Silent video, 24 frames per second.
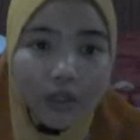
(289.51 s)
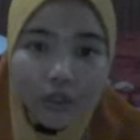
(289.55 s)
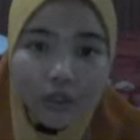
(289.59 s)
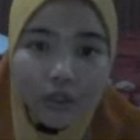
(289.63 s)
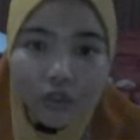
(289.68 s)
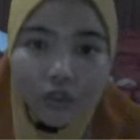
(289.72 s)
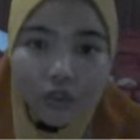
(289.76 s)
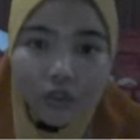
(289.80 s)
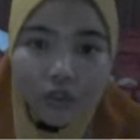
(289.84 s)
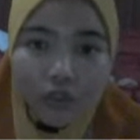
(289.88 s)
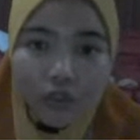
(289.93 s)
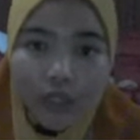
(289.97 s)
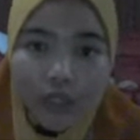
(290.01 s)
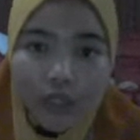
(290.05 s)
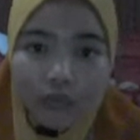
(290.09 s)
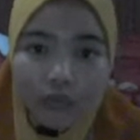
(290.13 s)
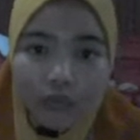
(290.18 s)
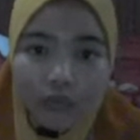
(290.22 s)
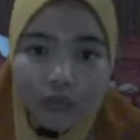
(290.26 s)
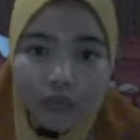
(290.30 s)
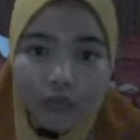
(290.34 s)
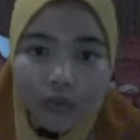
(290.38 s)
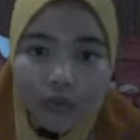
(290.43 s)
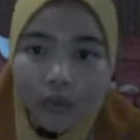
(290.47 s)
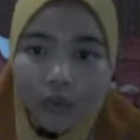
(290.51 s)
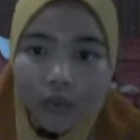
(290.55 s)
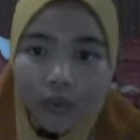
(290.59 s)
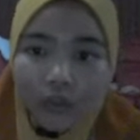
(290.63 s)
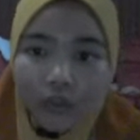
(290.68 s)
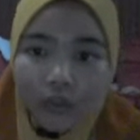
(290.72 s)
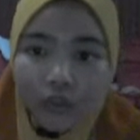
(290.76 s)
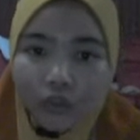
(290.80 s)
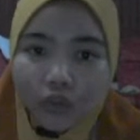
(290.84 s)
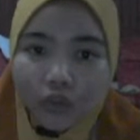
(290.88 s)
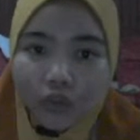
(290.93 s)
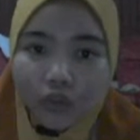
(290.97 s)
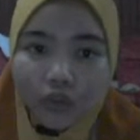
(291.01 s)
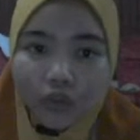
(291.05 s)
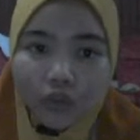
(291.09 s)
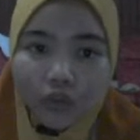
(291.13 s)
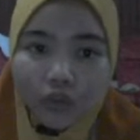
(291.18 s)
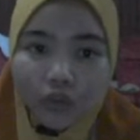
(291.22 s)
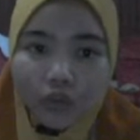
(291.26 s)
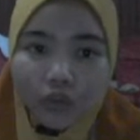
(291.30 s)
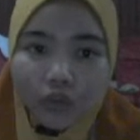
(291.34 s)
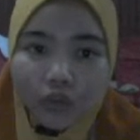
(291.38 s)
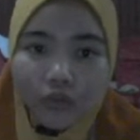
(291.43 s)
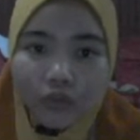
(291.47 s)
So if you want
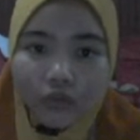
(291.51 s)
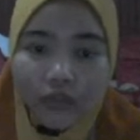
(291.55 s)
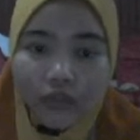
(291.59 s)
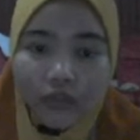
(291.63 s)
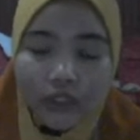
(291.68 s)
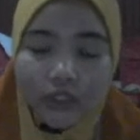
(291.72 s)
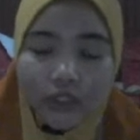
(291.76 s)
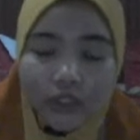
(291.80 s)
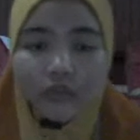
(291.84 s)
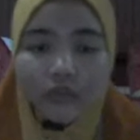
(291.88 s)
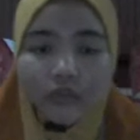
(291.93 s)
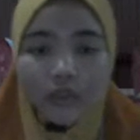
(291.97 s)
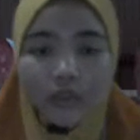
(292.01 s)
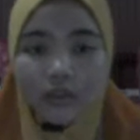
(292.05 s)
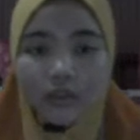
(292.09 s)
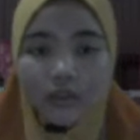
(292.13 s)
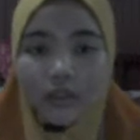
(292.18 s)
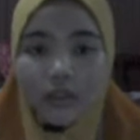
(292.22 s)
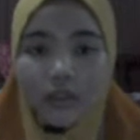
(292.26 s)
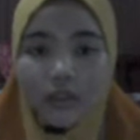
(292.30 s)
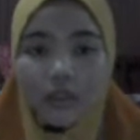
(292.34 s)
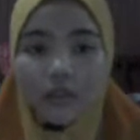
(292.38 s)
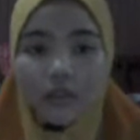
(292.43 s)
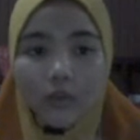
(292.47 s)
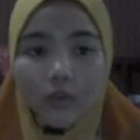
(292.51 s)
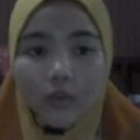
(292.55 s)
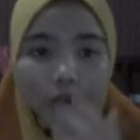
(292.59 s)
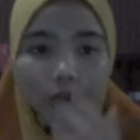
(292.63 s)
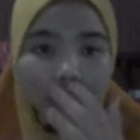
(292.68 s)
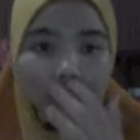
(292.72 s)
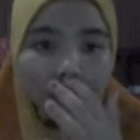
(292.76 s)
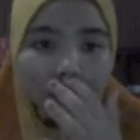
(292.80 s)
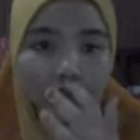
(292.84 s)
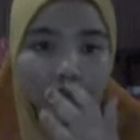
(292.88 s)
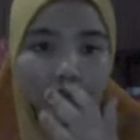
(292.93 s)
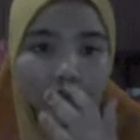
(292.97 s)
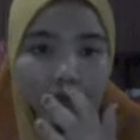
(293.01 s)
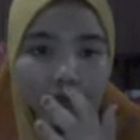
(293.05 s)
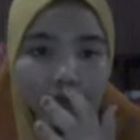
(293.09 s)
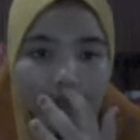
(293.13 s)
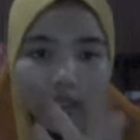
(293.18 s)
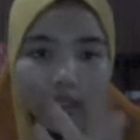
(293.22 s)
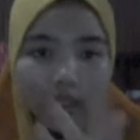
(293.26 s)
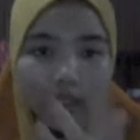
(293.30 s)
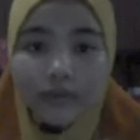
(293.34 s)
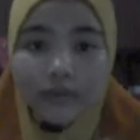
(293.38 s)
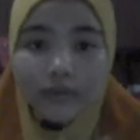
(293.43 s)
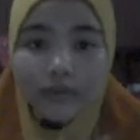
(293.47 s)
to, first of all, we want to find
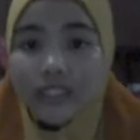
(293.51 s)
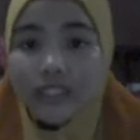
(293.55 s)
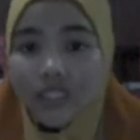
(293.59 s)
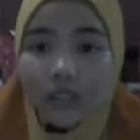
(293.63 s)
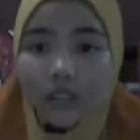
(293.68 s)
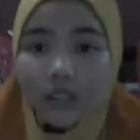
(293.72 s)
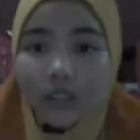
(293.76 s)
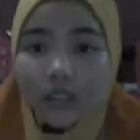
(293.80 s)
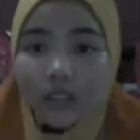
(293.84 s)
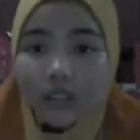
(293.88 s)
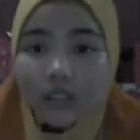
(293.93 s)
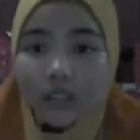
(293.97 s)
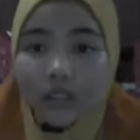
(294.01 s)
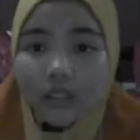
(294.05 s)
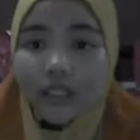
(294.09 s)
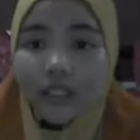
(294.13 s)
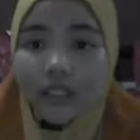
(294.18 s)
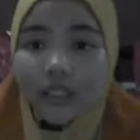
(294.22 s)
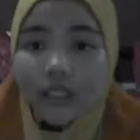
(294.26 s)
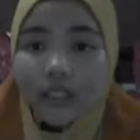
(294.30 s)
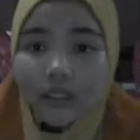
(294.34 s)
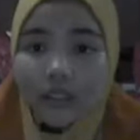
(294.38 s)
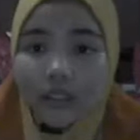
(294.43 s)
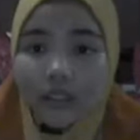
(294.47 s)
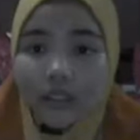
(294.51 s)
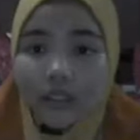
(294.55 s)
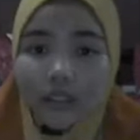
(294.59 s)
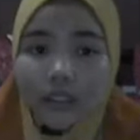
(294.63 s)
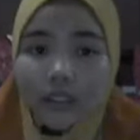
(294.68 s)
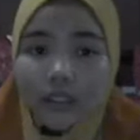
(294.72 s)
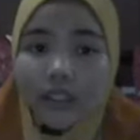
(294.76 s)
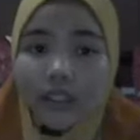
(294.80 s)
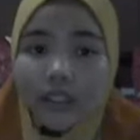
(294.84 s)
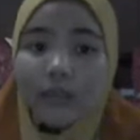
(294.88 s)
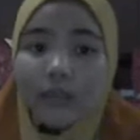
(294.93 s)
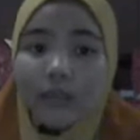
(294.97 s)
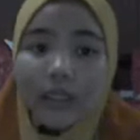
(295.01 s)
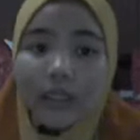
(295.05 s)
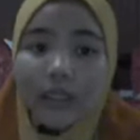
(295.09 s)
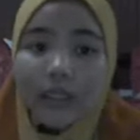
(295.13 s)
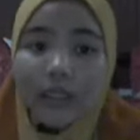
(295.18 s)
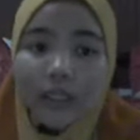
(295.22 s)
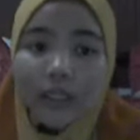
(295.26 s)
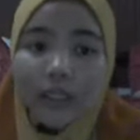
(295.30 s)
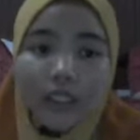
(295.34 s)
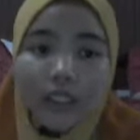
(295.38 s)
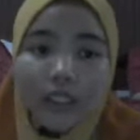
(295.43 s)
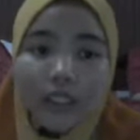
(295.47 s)
the resistor, inductor,
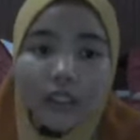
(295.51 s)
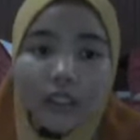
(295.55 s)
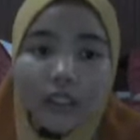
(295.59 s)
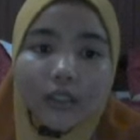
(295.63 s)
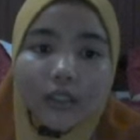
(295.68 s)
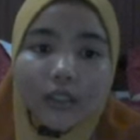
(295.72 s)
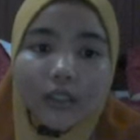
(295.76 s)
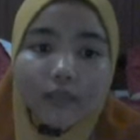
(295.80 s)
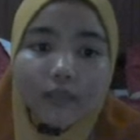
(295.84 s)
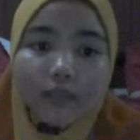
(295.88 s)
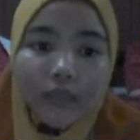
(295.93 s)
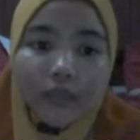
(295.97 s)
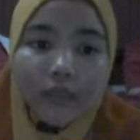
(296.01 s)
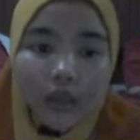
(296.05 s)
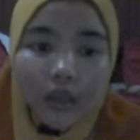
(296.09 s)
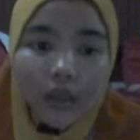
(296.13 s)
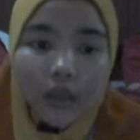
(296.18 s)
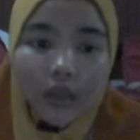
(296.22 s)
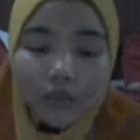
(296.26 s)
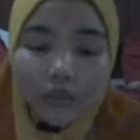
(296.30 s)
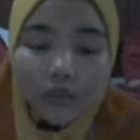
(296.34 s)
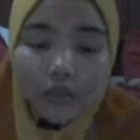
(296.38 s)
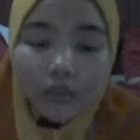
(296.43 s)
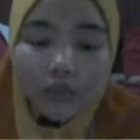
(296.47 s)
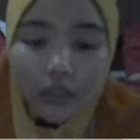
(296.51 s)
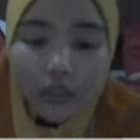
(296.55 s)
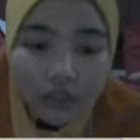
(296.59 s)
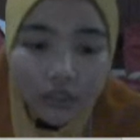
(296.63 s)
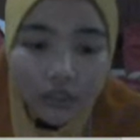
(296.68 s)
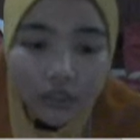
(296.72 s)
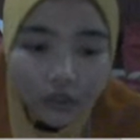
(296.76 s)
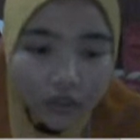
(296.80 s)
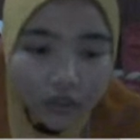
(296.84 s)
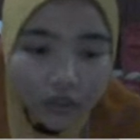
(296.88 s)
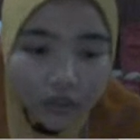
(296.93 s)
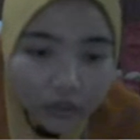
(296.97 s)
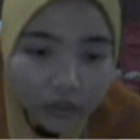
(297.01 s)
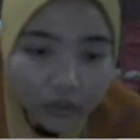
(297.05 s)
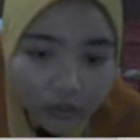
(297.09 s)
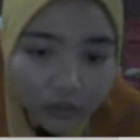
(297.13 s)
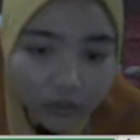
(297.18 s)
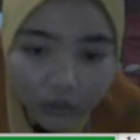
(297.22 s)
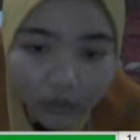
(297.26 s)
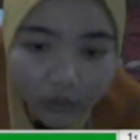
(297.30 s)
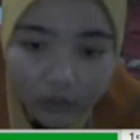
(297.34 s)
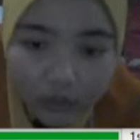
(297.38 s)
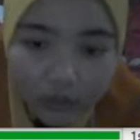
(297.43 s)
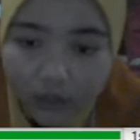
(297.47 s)
ammeter, voltage source. So
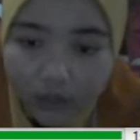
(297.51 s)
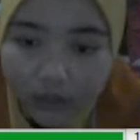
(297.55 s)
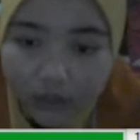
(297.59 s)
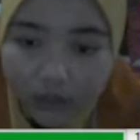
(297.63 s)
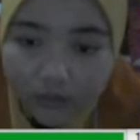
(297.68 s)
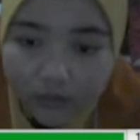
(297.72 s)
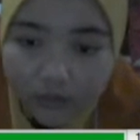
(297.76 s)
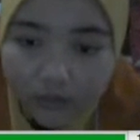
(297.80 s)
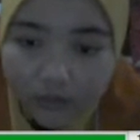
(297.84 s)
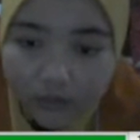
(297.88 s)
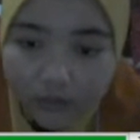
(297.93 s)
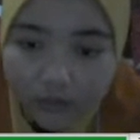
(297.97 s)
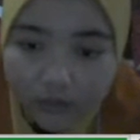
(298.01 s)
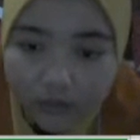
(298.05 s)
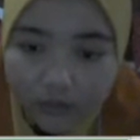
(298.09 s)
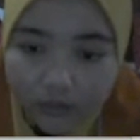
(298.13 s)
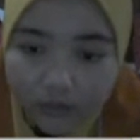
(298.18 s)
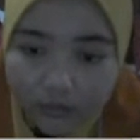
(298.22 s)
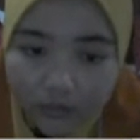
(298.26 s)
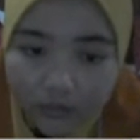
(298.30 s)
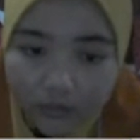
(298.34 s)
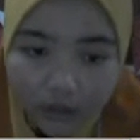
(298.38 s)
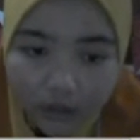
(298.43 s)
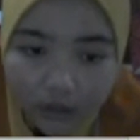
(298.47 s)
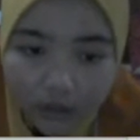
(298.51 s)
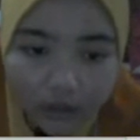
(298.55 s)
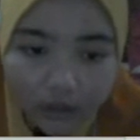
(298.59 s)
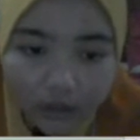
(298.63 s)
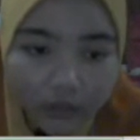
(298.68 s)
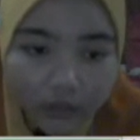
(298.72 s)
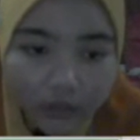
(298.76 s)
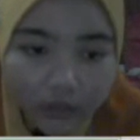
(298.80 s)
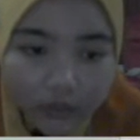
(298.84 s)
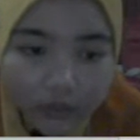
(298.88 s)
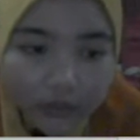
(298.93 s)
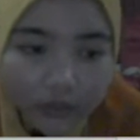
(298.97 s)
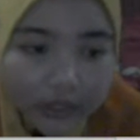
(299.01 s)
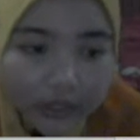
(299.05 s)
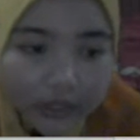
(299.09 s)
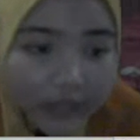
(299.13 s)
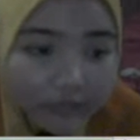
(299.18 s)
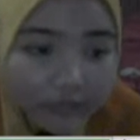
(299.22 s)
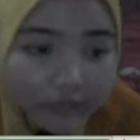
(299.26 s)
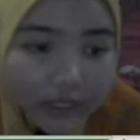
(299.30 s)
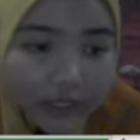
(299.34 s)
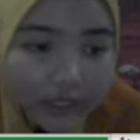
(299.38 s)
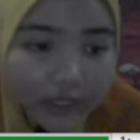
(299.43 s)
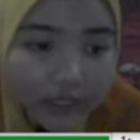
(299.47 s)
we will have
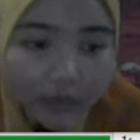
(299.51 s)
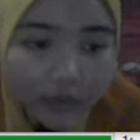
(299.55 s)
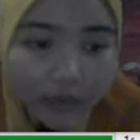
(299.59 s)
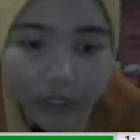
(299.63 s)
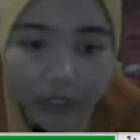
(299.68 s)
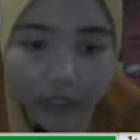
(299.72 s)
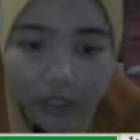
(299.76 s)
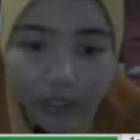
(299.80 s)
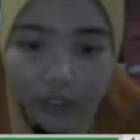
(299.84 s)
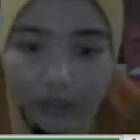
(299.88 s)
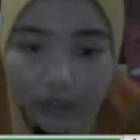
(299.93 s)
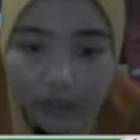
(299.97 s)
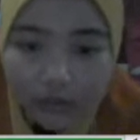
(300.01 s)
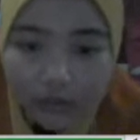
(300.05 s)
it down here.